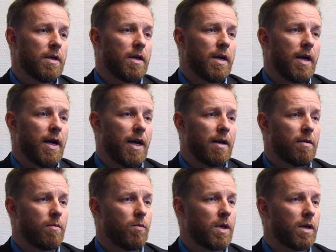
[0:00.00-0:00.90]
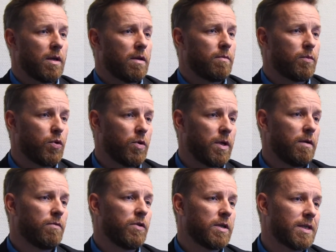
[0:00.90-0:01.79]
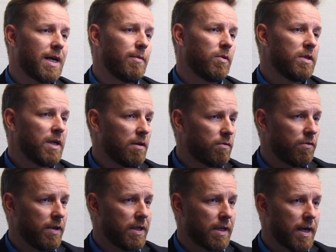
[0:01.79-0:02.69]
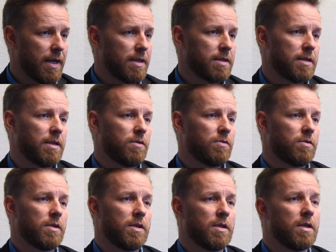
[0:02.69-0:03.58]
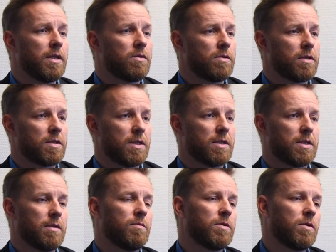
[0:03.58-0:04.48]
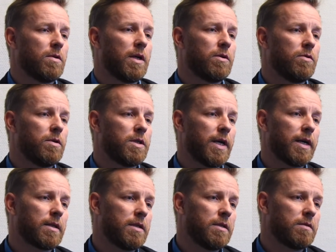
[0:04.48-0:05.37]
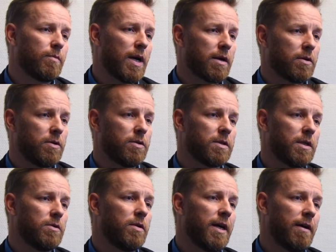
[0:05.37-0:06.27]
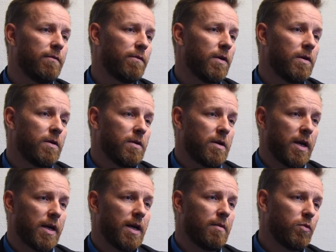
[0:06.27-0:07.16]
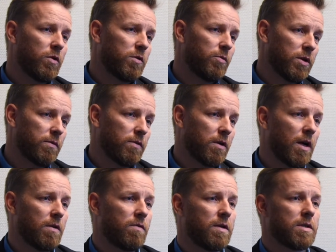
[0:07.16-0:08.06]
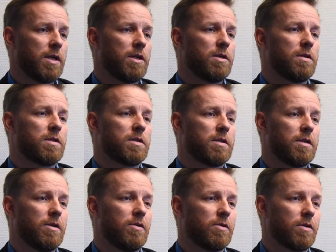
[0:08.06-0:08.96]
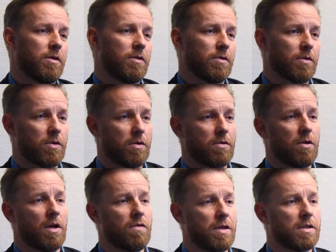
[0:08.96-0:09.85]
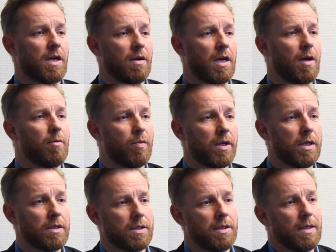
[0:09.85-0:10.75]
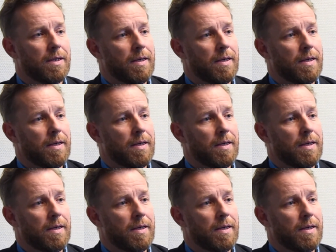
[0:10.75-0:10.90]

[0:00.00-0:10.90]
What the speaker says: And we can put in, for example, near-infrared dyes into the system so that you inject these markers and you have, again, multiple different contrast agents or contrast capability,